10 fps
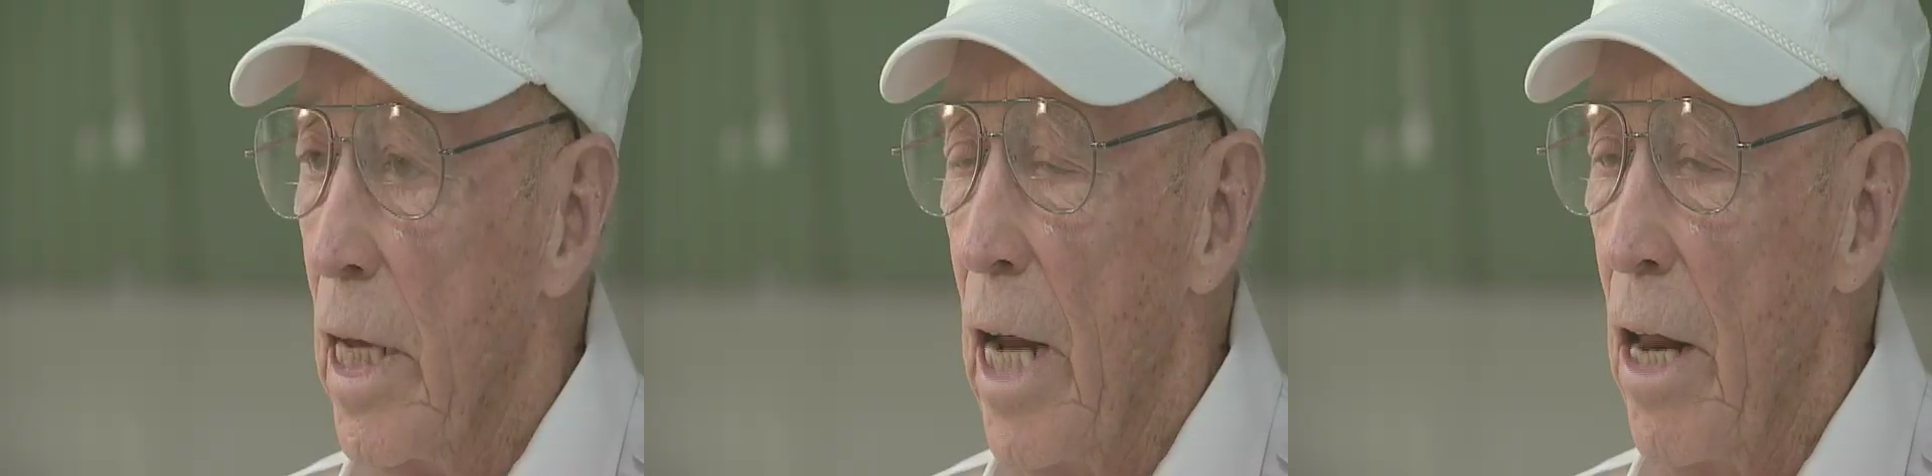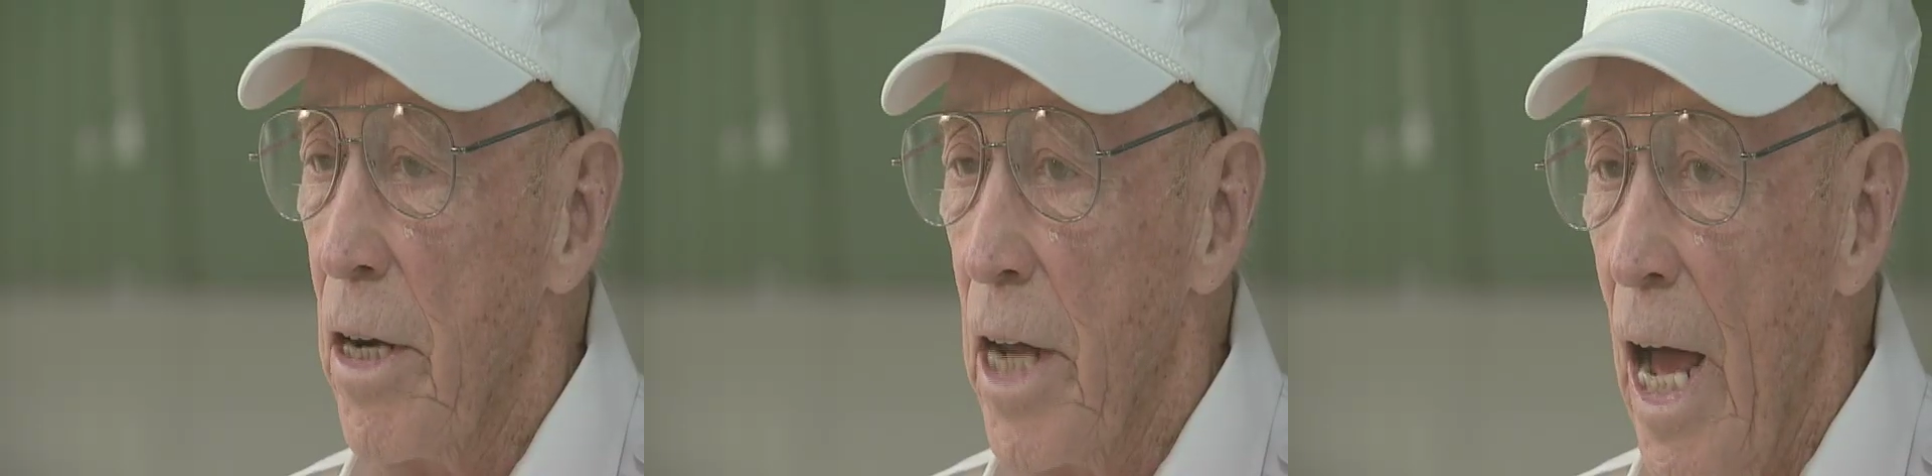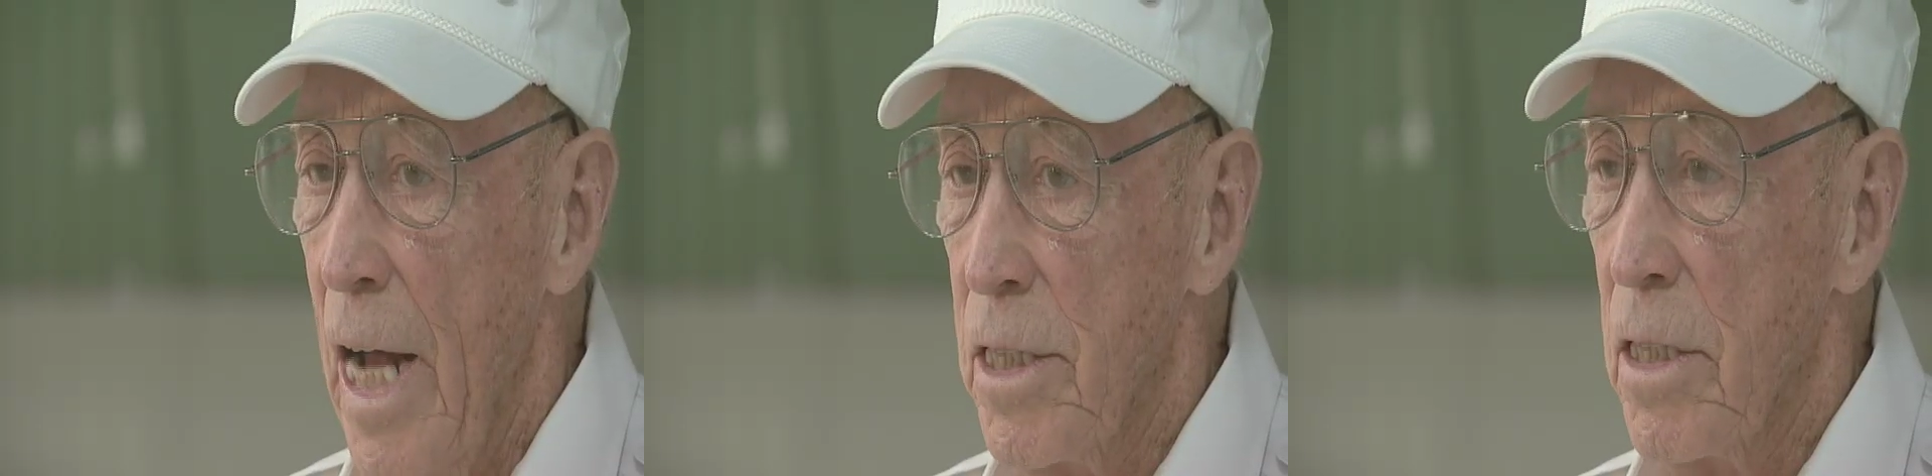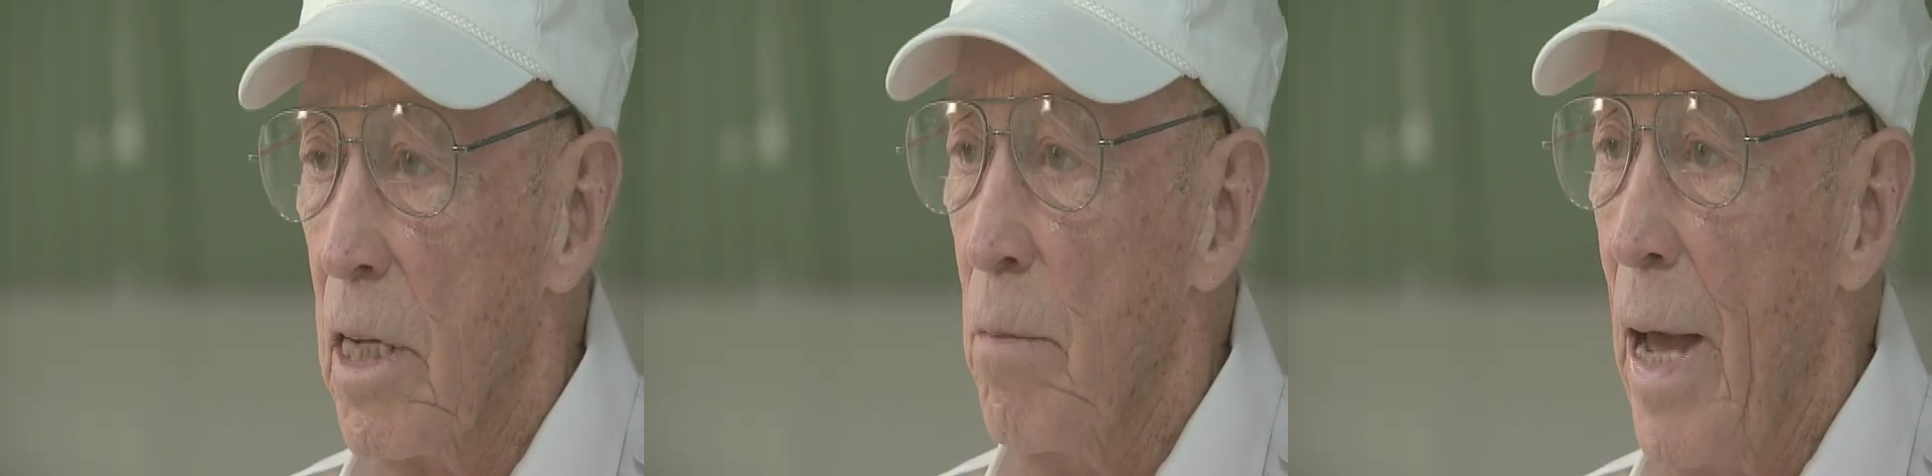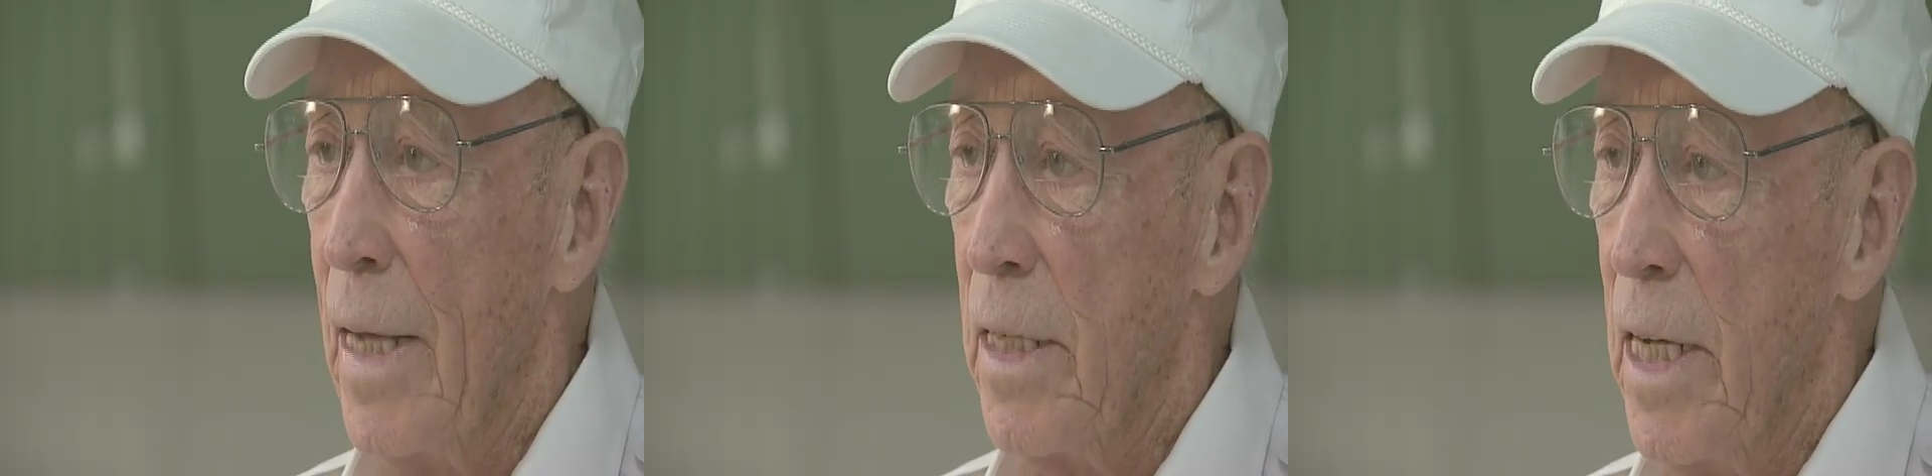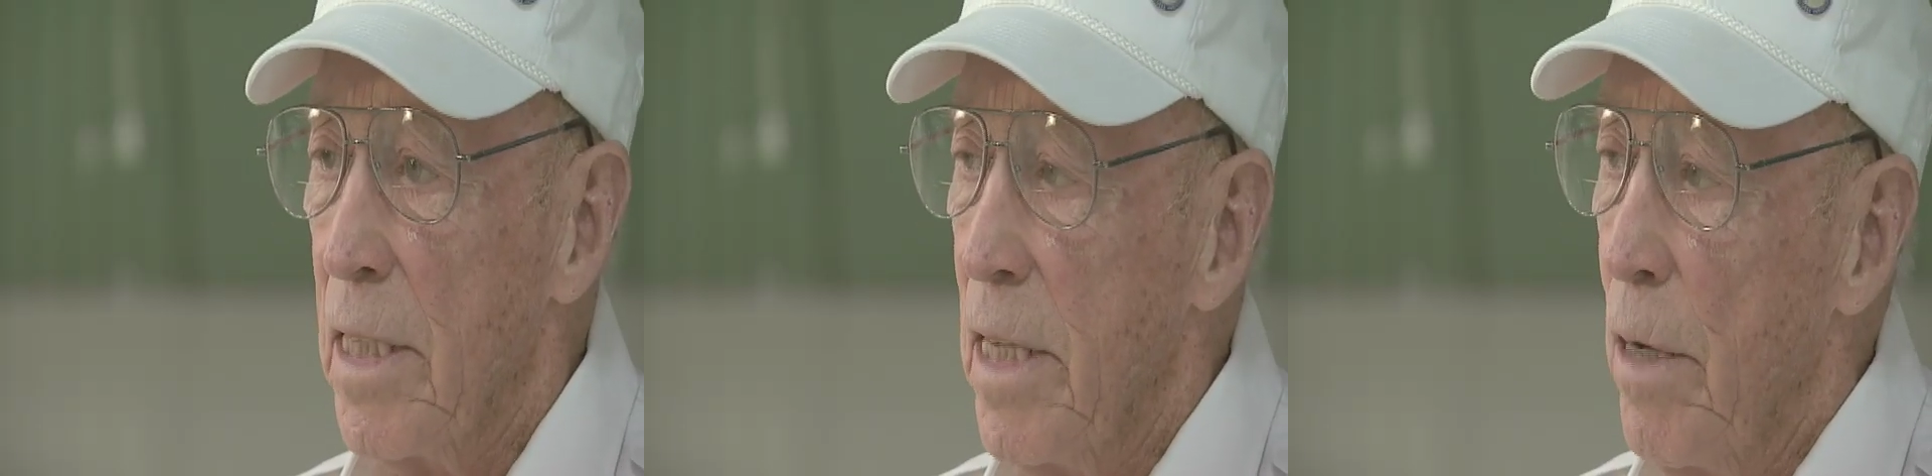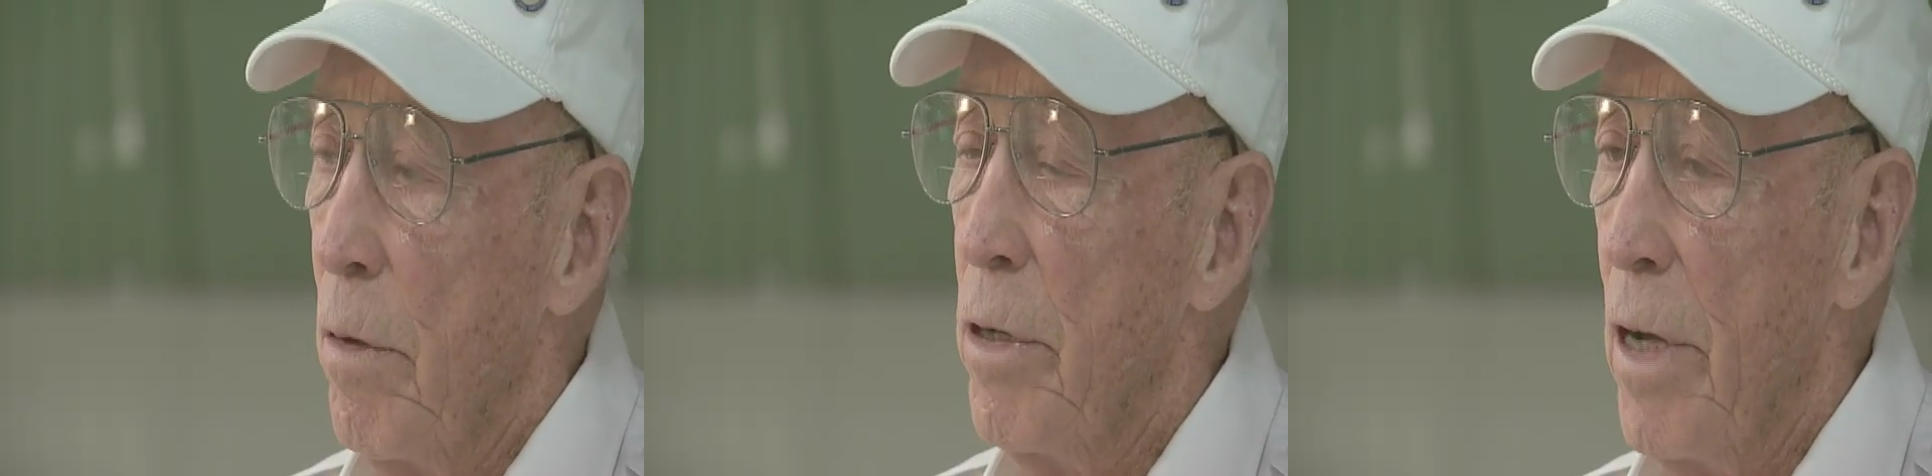get out of dodge and come back the next
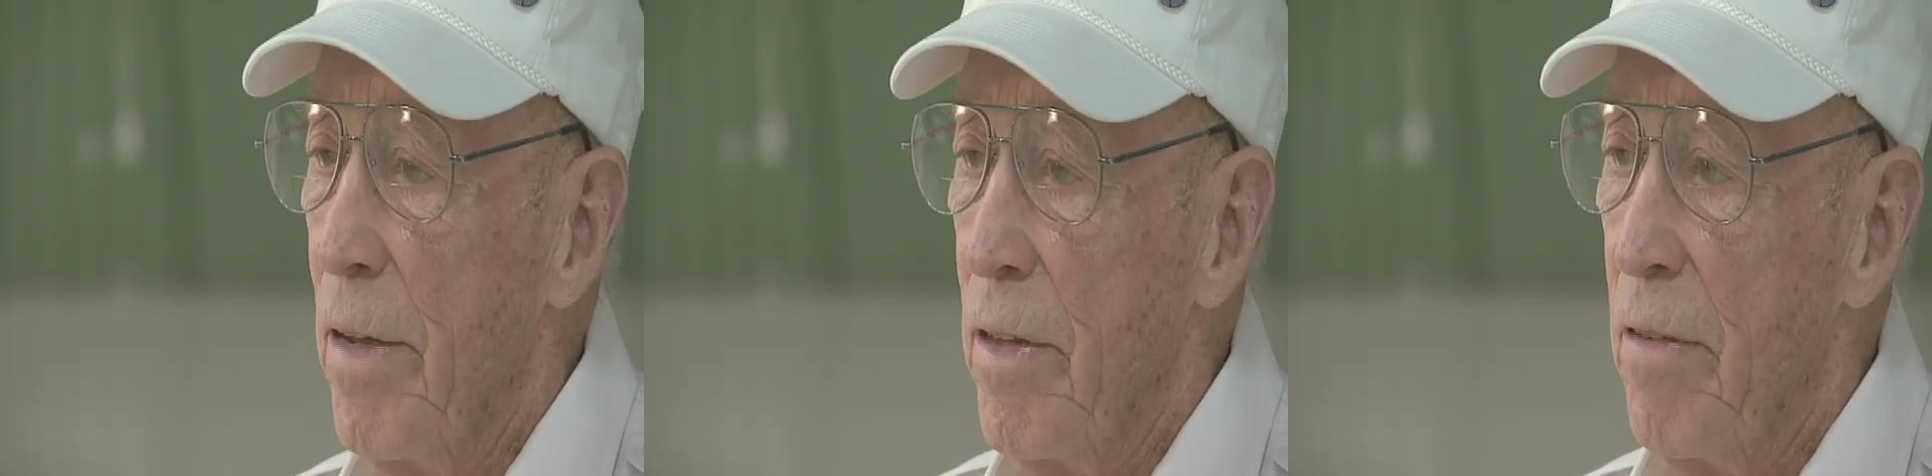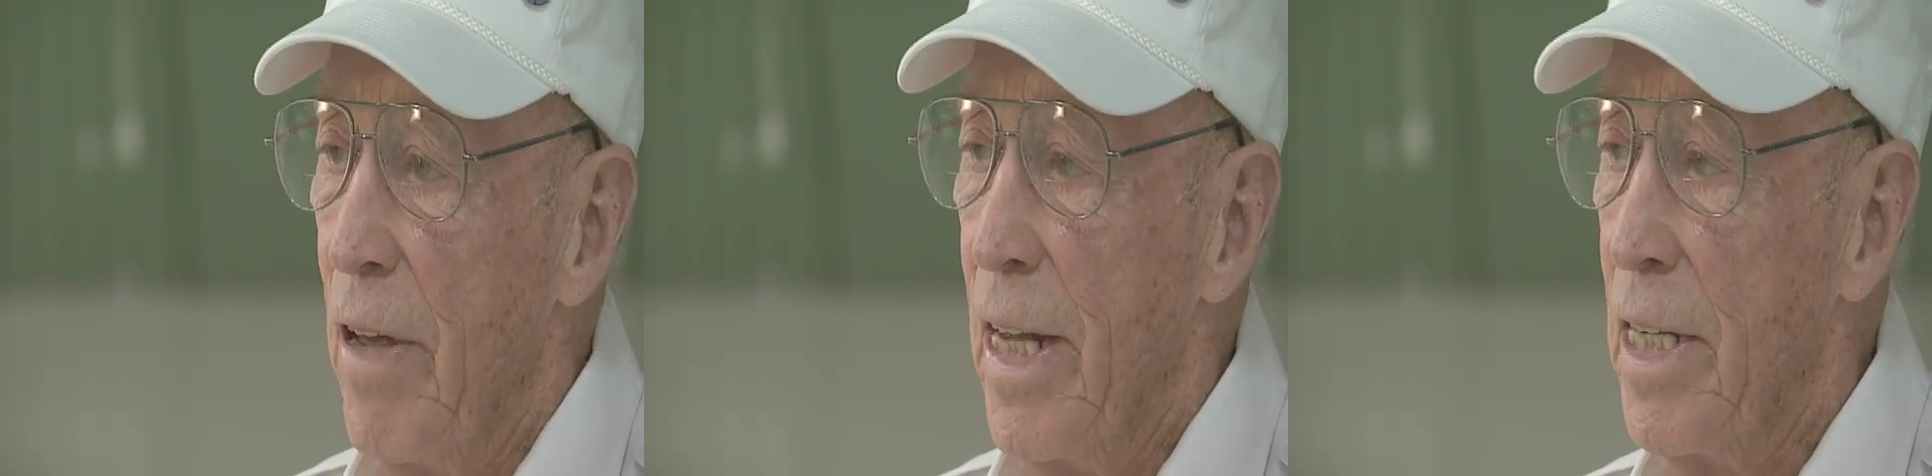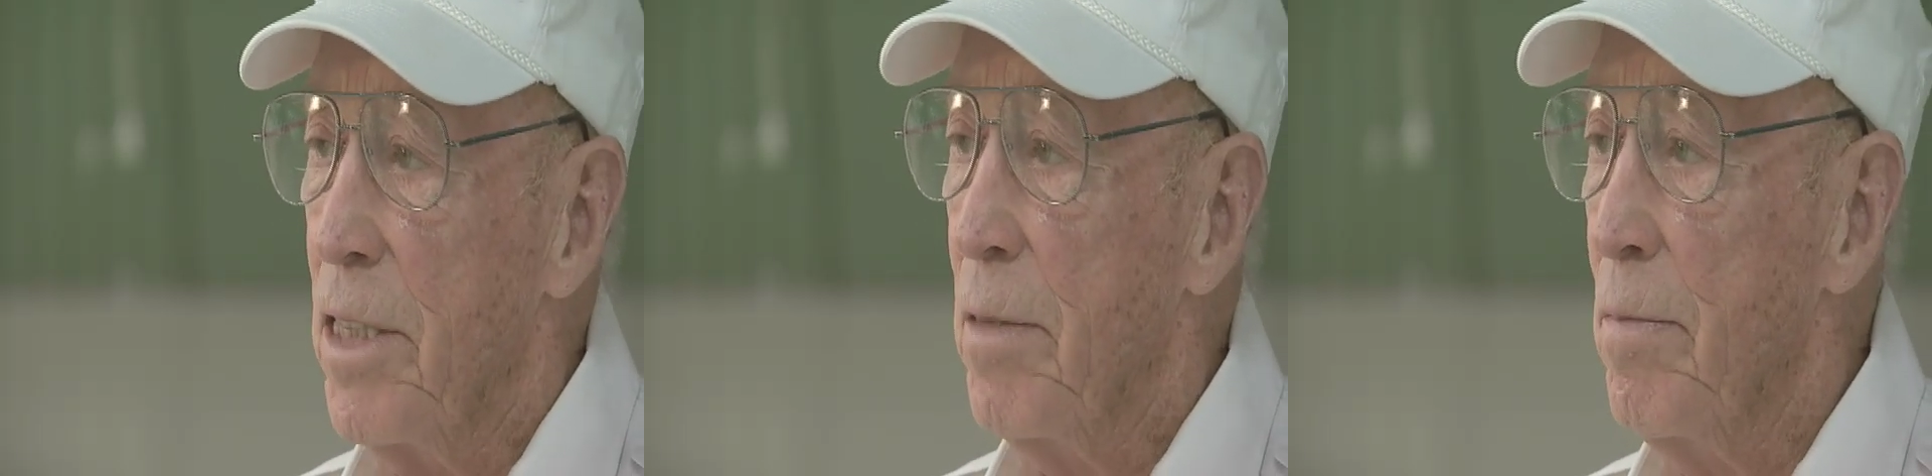day when you have the advantage.